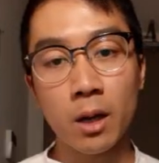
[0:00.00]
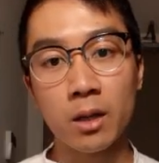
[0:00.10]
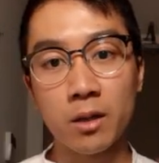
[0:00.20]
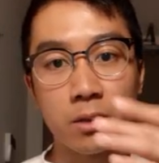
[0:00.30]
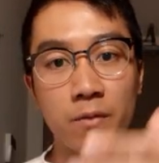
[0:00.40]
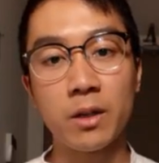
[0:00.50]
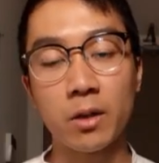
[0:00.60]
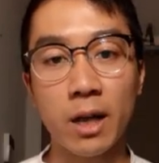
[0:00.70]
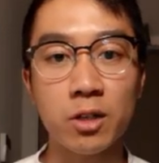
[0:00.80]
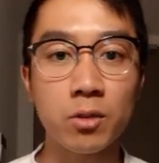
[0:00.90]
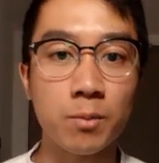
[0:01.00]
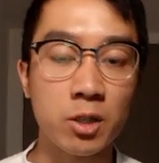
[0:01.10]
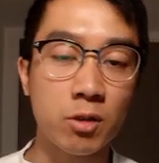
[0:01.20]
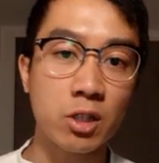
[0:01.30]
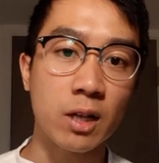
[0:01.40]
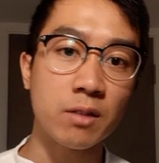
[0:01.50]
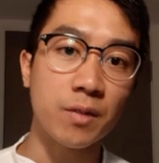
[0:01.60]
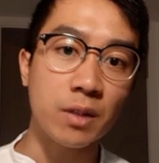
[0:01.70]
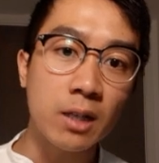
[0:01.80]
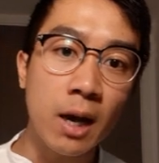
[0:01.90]
the Fidel Castro administration in
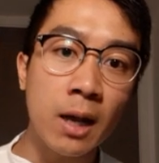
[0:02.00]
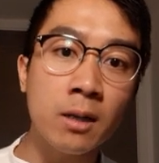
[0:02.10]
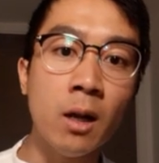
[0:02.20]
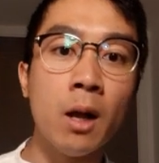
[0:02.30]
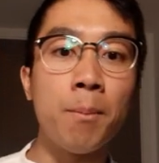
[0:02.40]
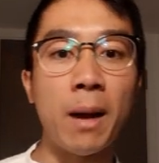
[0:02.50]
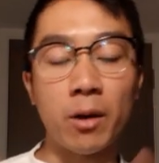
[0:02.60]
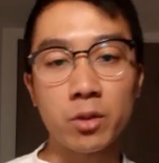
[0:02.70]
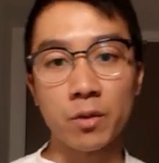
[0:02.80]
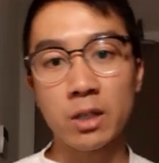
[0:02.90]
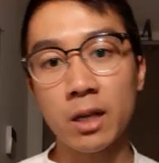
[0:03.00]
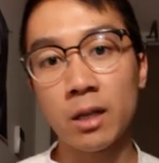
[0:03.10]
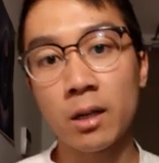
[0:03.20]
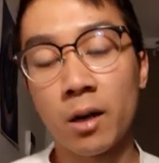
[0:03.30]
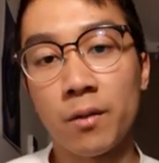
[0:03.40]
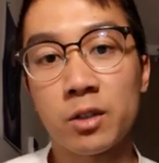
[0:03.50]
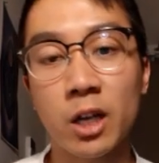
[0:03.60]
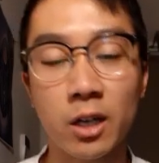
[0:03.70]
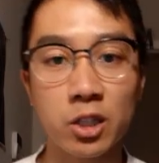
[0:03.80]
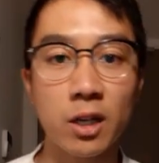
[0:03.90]
1959, Mao's overtaking of
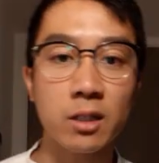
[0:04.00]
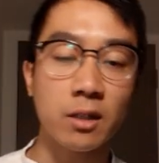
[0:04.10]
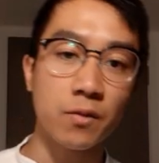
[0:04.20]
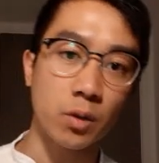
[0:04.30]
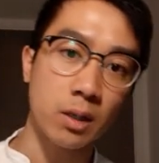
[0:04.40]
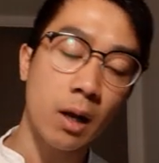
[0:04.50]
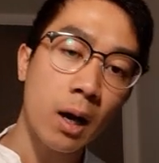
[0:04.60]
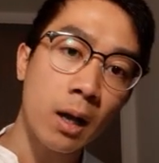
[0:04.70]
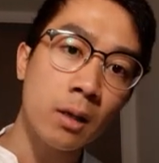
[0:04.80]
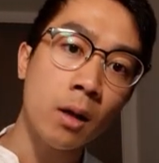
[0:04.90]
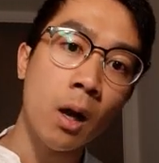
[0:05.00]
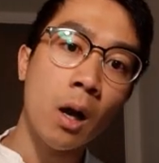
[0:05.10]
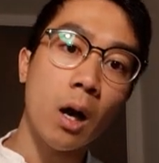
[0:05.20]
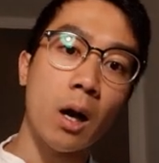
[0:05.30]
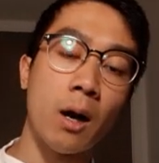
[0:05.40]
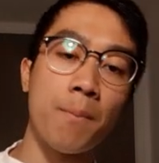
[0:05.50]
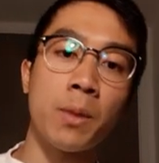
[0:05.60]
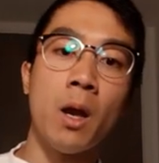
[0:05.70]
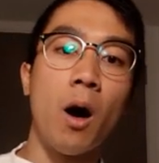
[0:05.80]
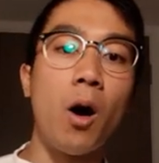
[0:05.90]
Chiang Kai-shek in
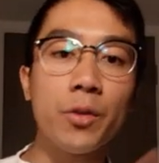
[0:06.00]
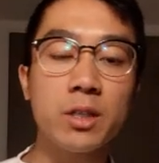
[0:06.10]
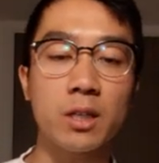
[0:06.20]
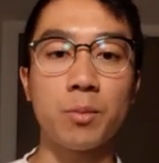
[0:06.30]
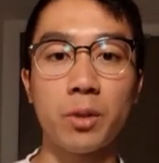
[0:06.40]
1949, all these kinds of